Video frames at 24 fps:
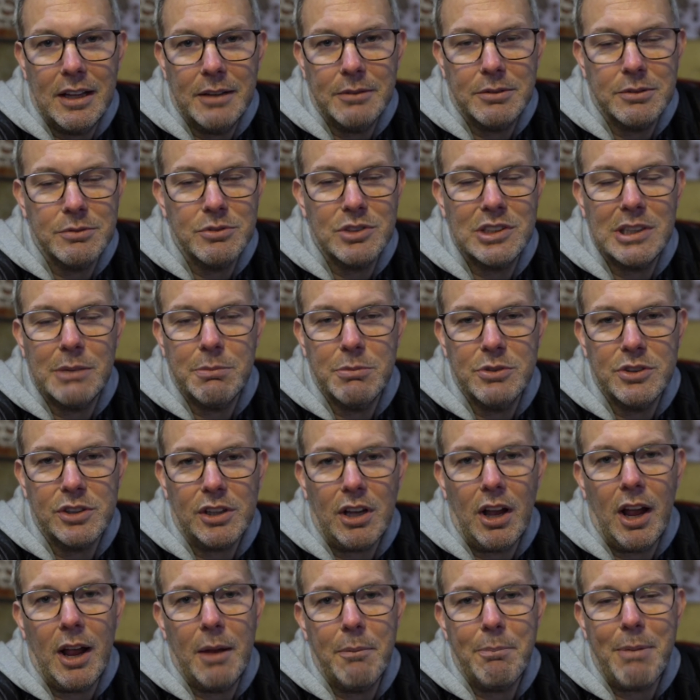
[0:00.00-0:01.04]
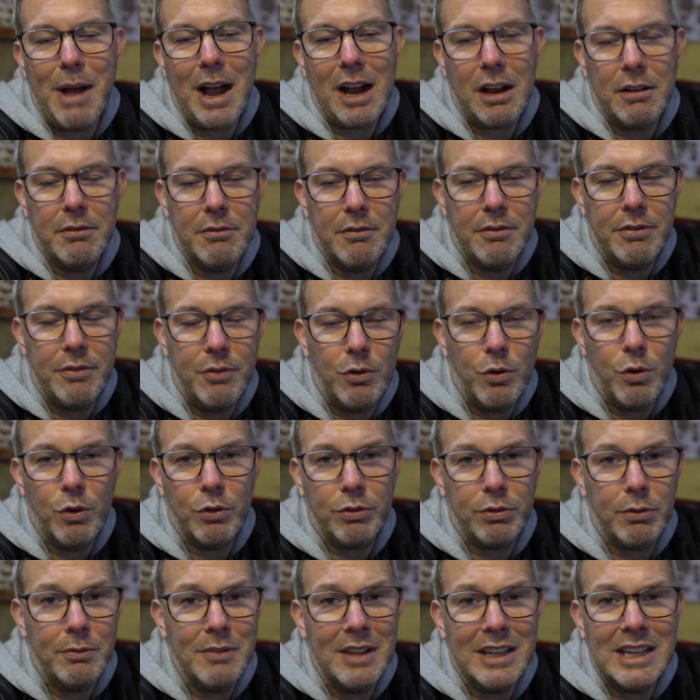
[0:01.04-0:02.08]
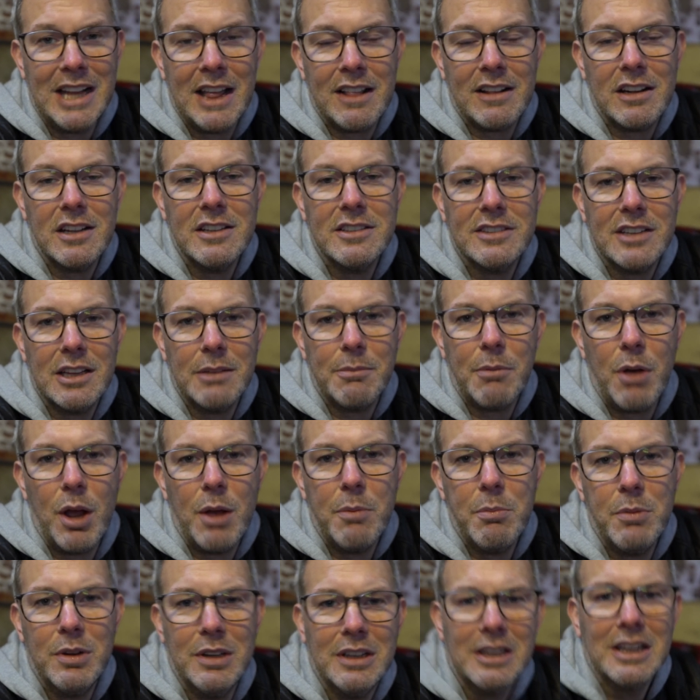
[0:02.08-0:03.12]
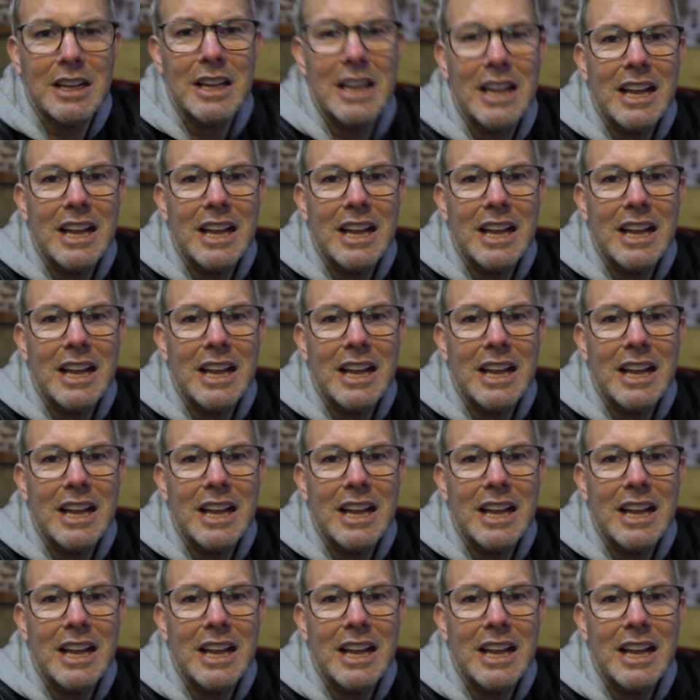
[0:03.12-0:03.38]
some shipments going back and forth from the Netherlands at the moment,